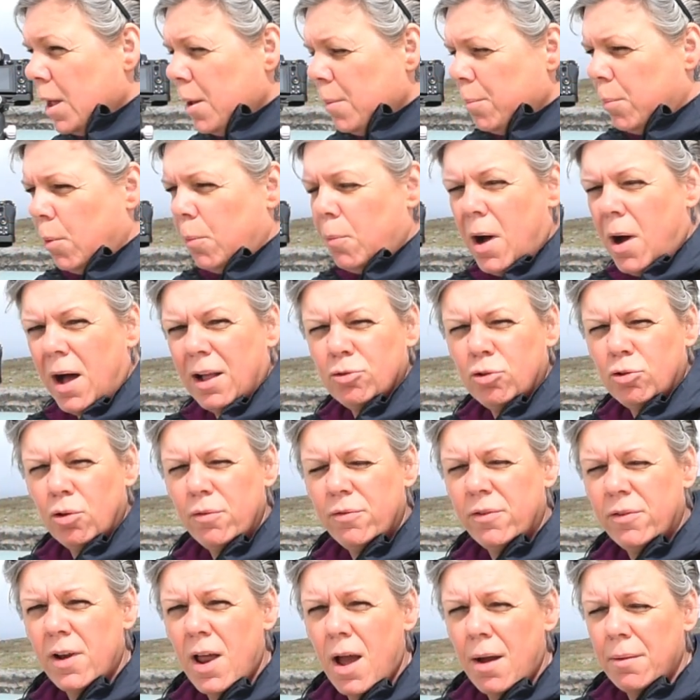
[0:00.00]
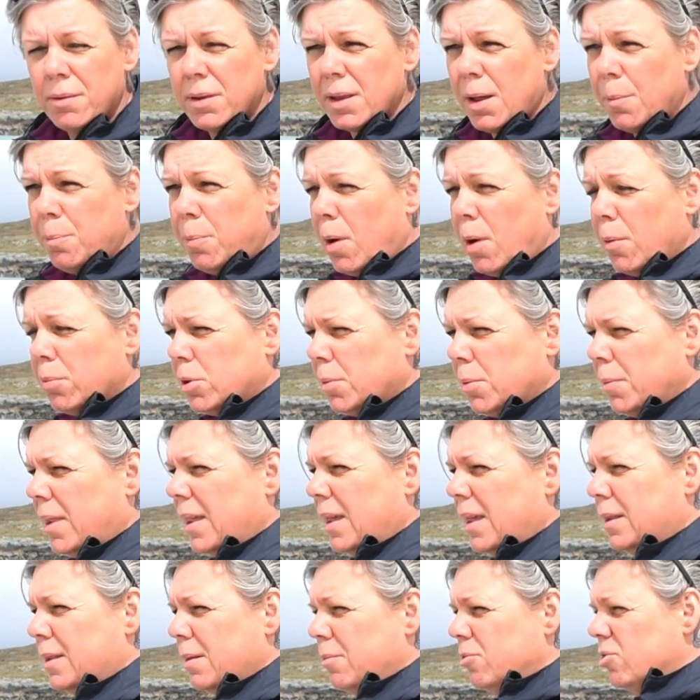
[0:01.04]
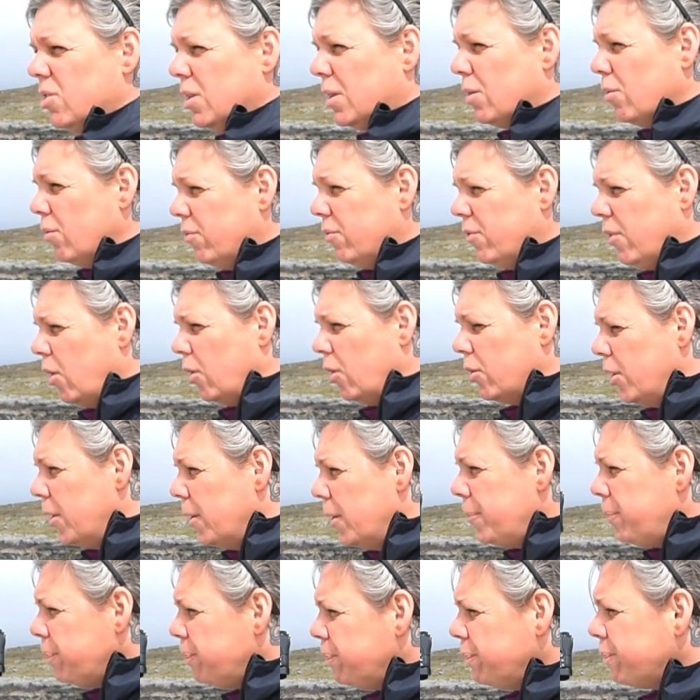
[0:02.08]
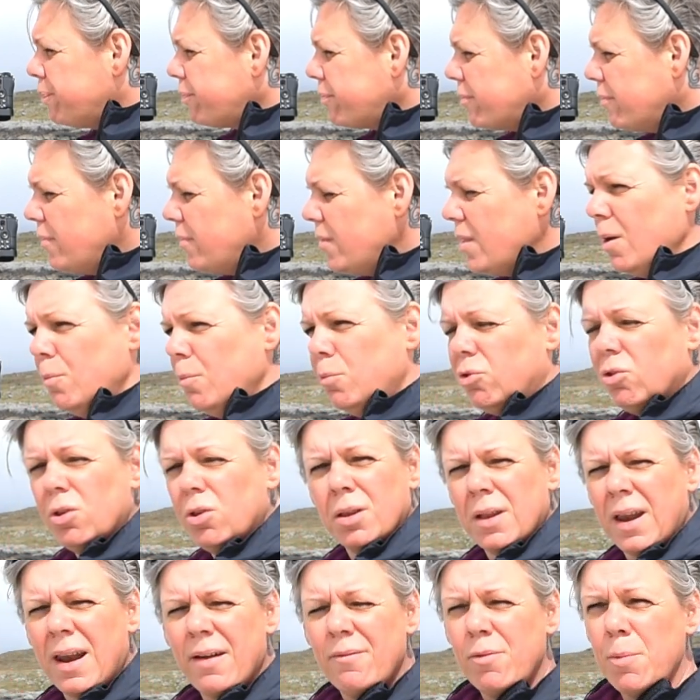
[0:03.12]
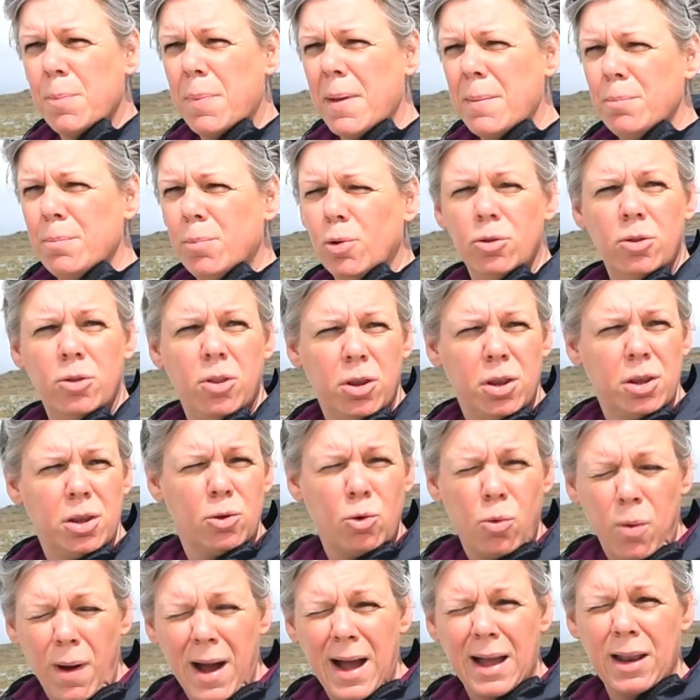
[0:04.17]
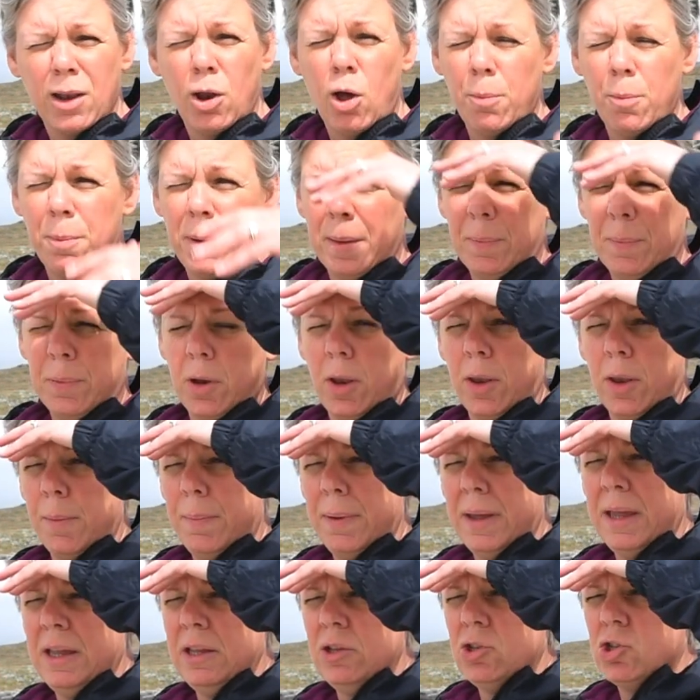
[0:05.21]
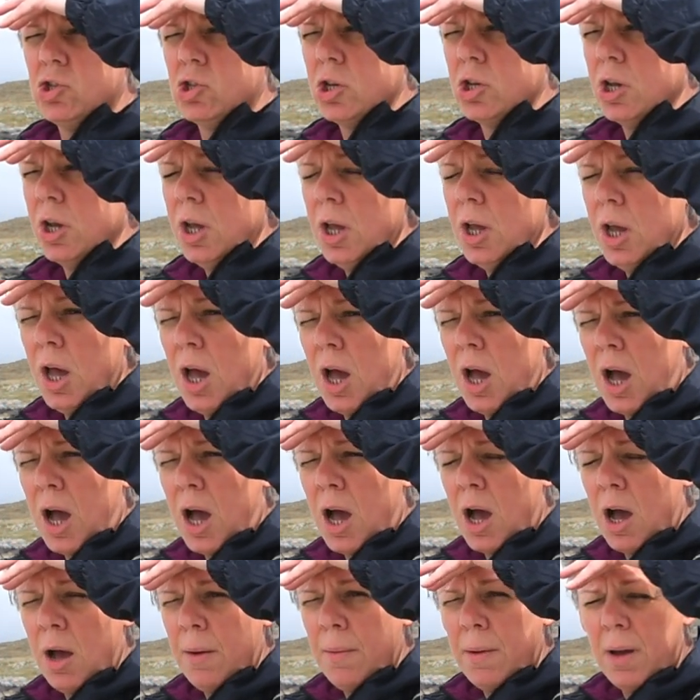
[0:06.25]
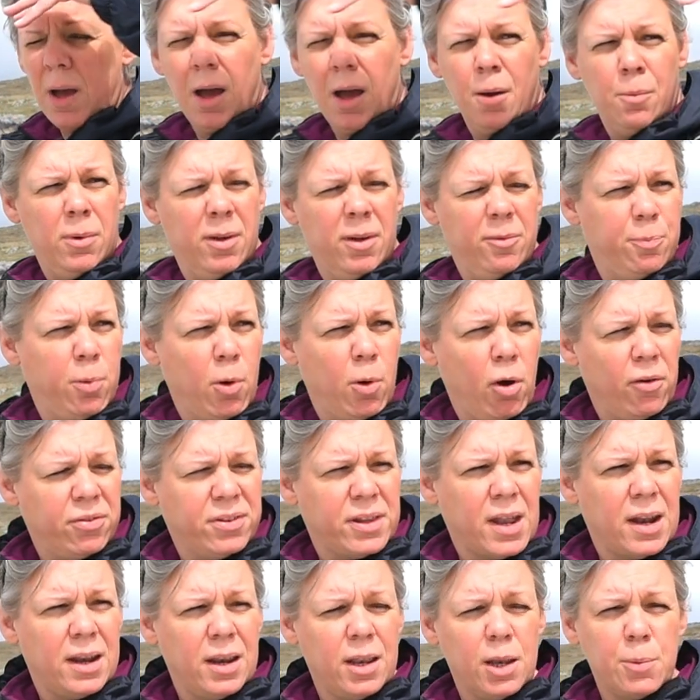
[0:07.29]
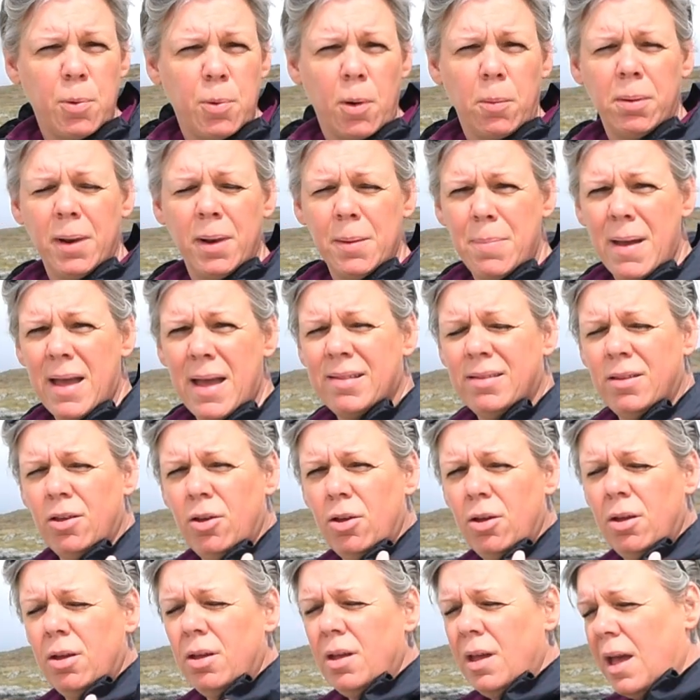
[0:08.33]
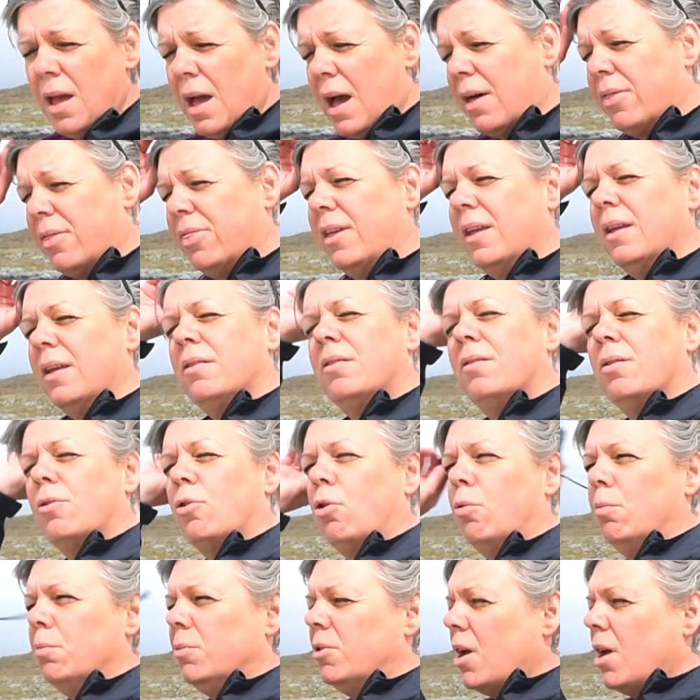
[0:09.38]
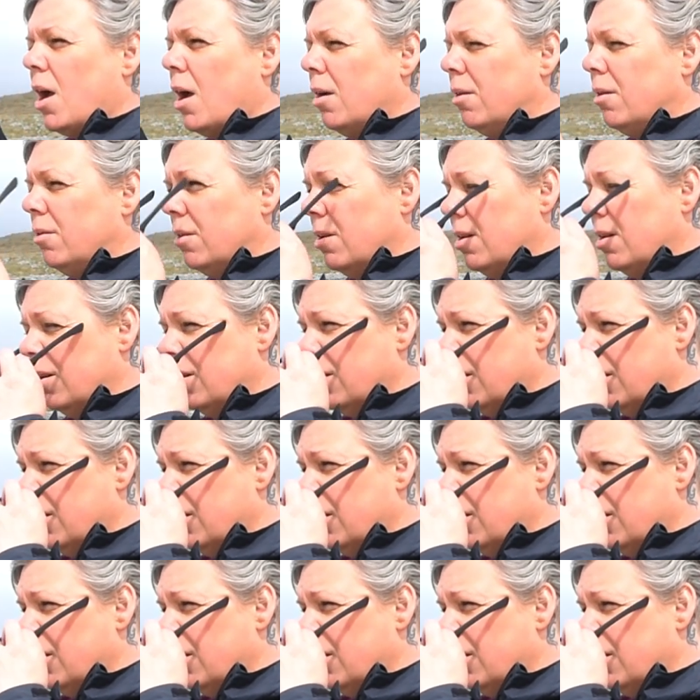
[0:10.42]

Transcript: But what I'll do for now is I'll pop some of these images up for you. We're just going to have a bimble. There's quite a lot of people on the beach, and we've both said it's probably better, I think, to come down